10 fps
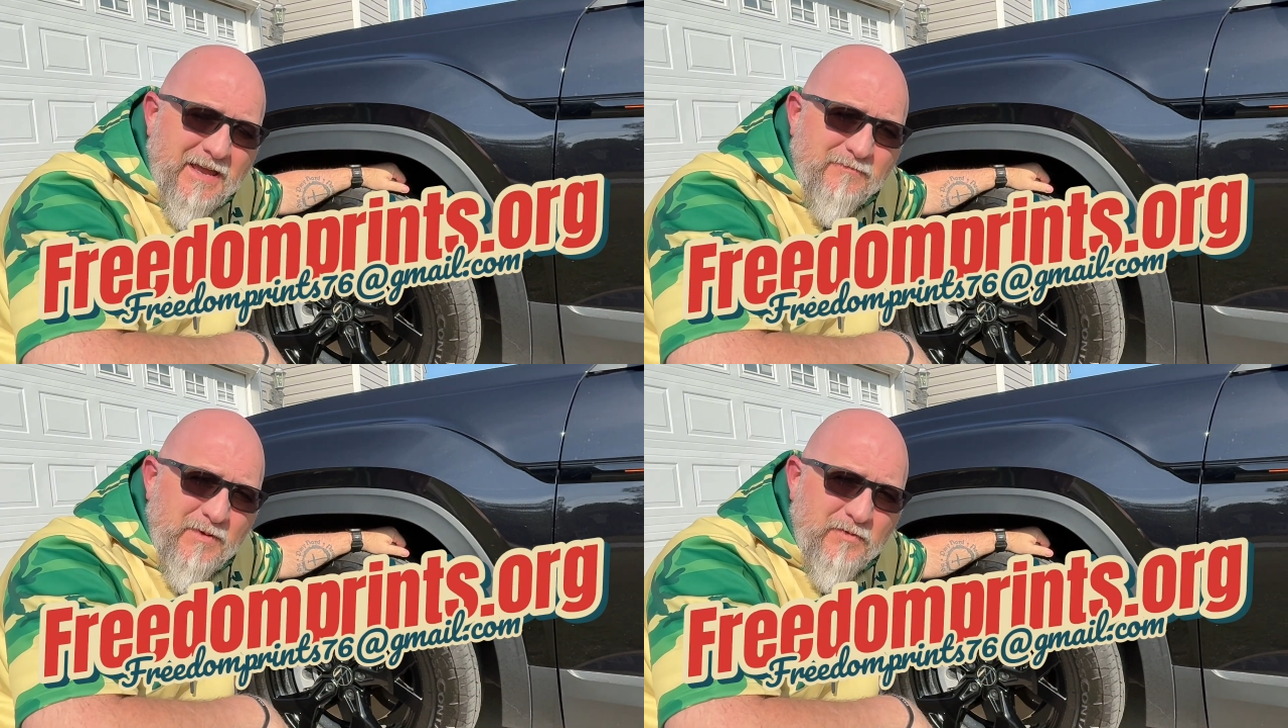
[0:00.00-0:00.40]

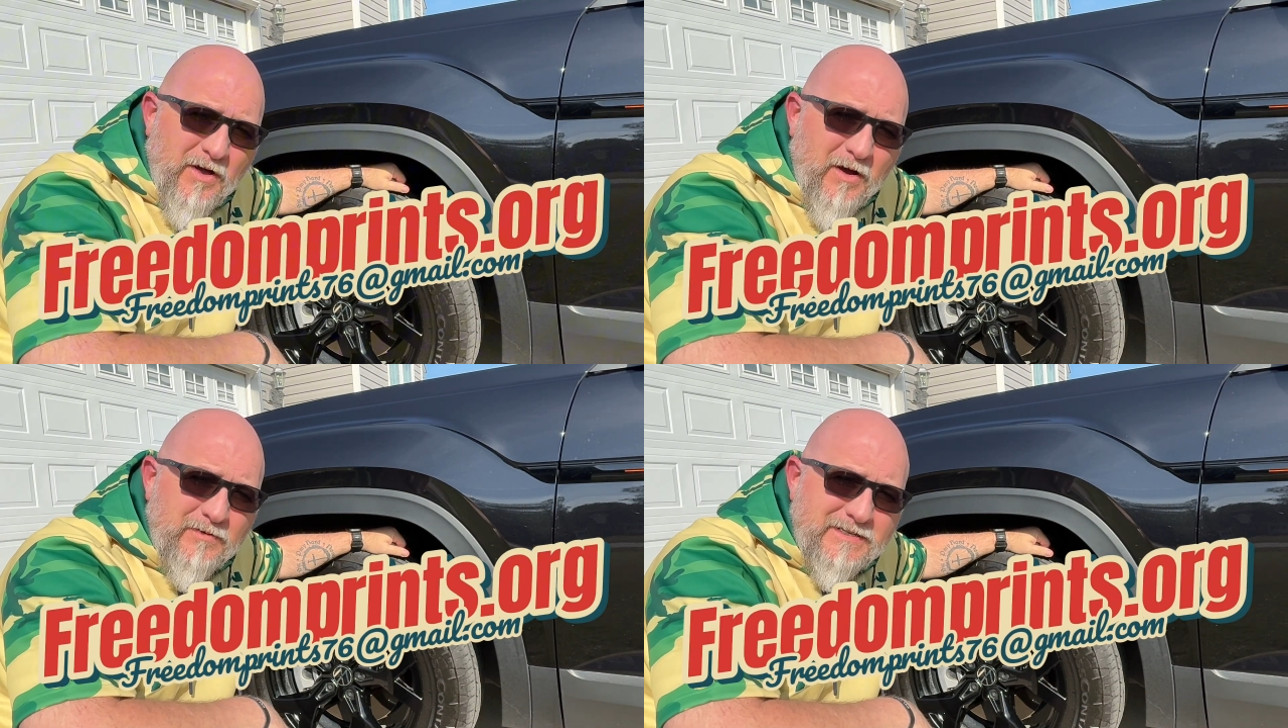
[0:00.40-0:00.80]
Remember to
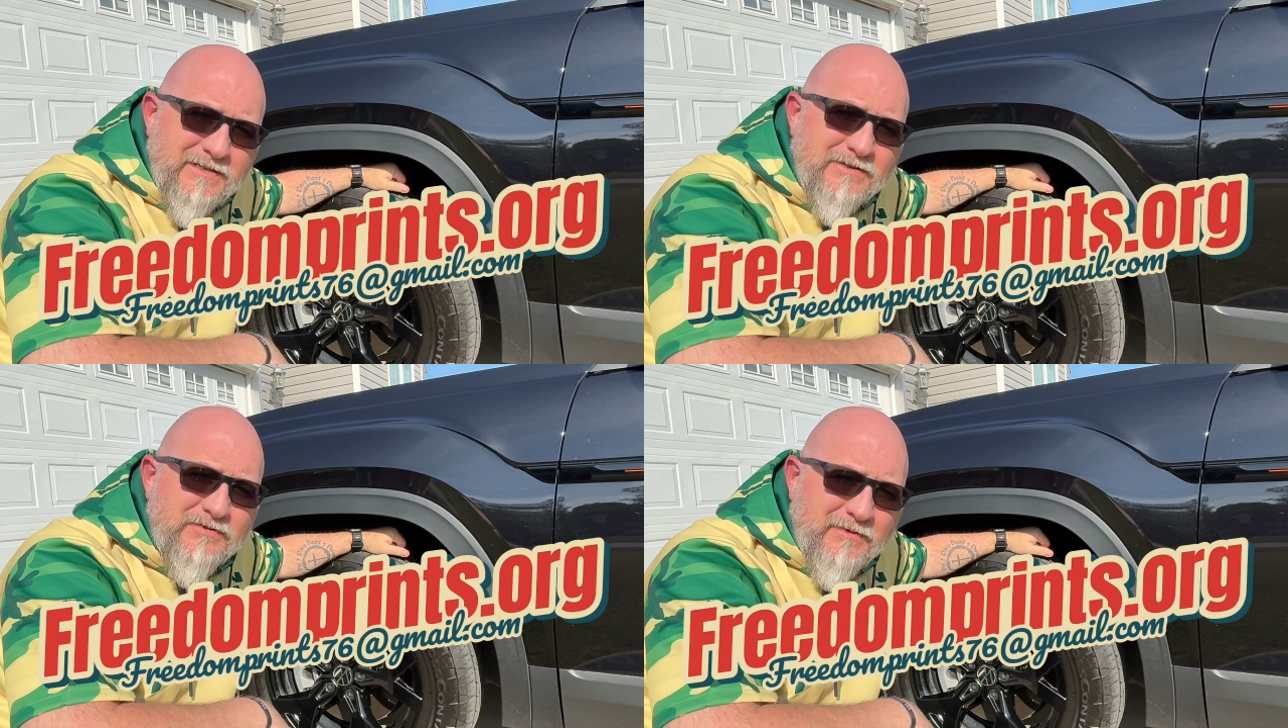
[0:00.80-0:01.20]
always
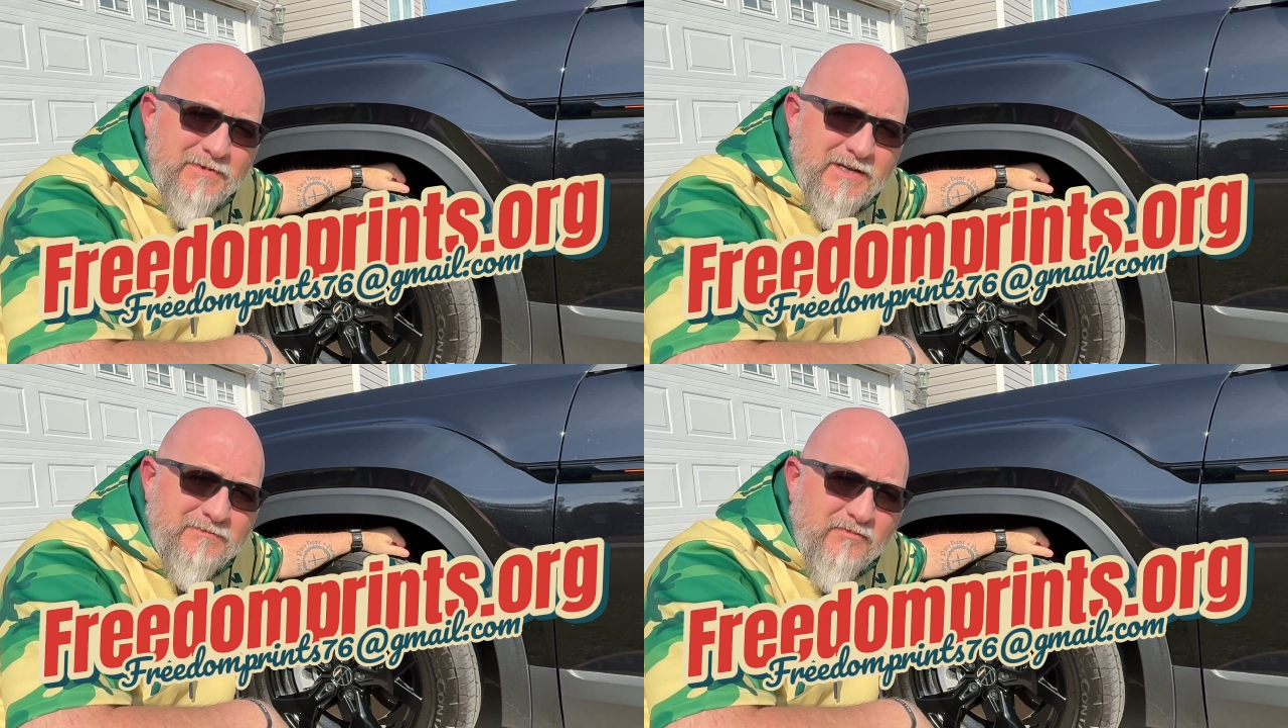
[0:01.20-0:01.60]
dream
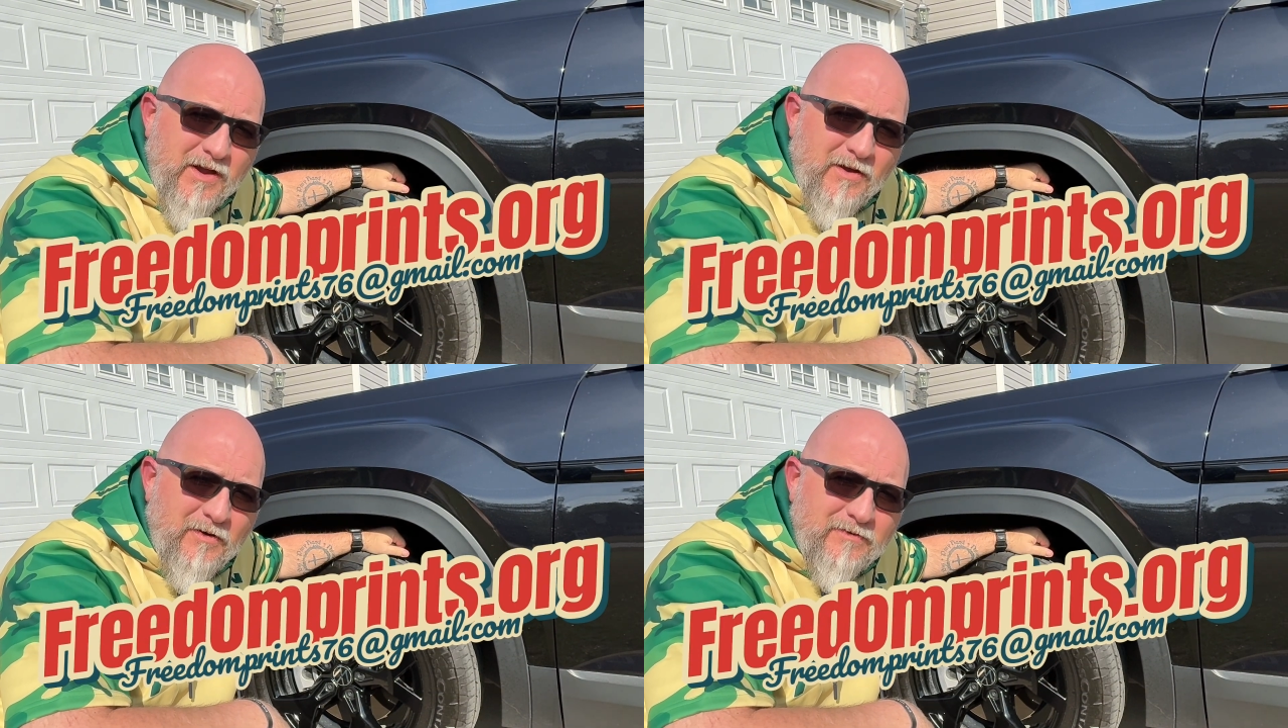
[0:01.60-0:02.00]
big, pray
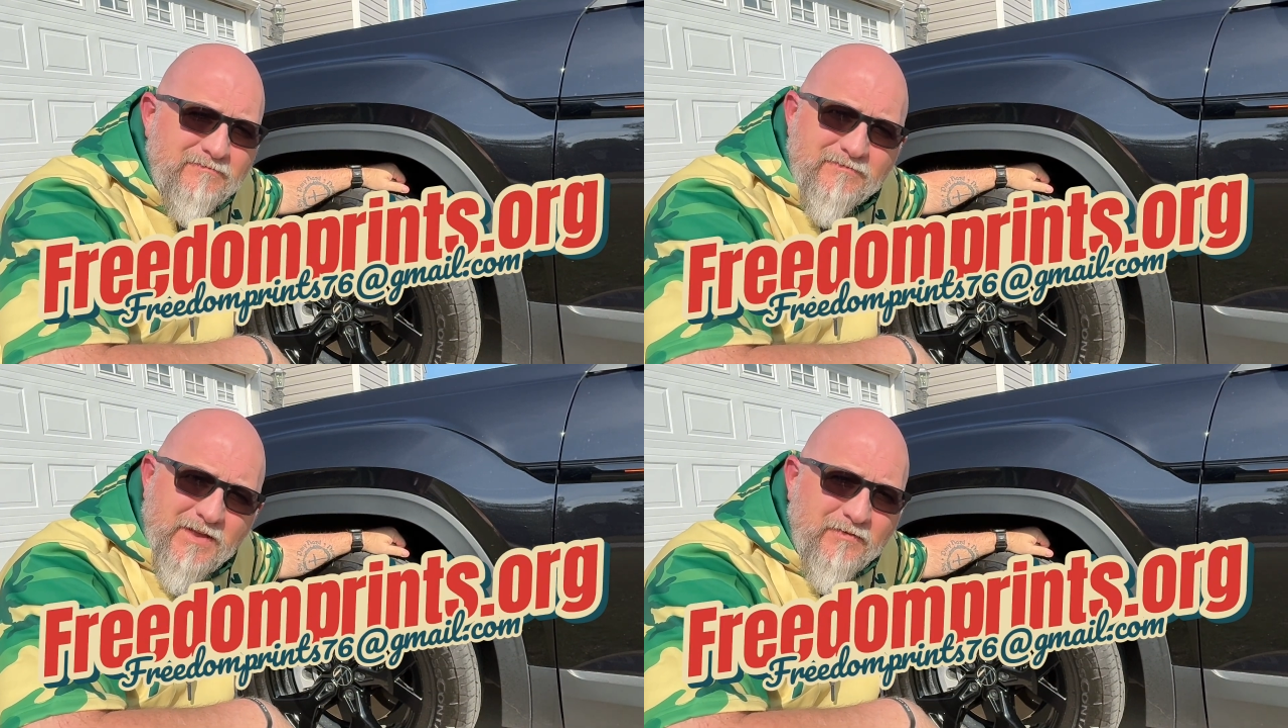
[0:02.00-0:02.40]
hard,
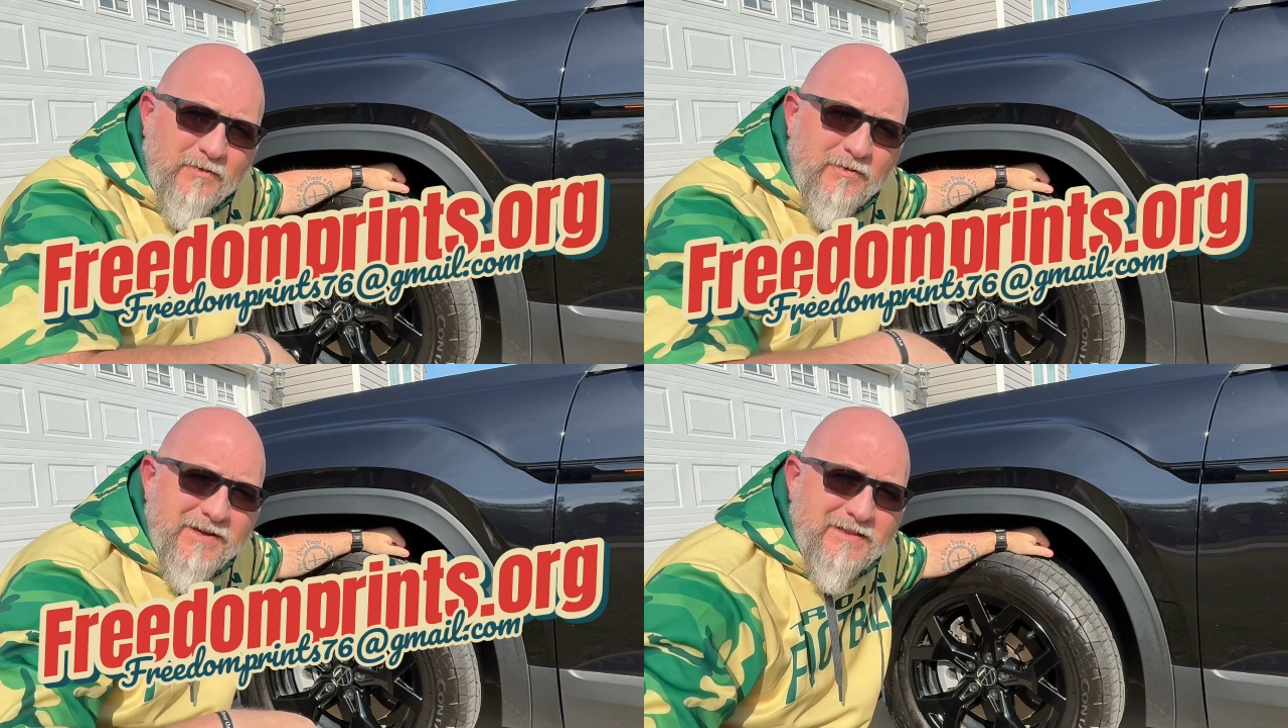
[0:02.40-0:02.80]
never quit.